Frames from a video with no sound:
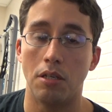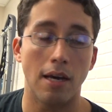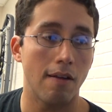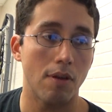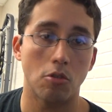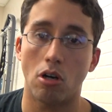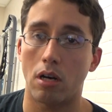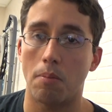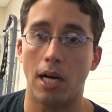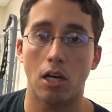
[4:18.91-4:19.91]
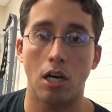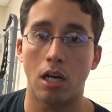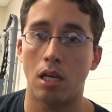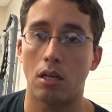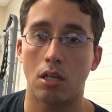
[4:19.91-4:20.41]
None of them talk about
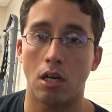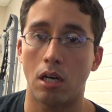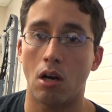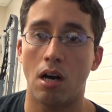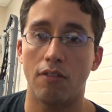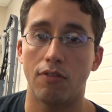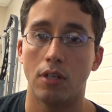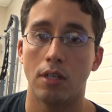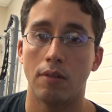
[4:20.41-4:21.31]
cutting, cutting off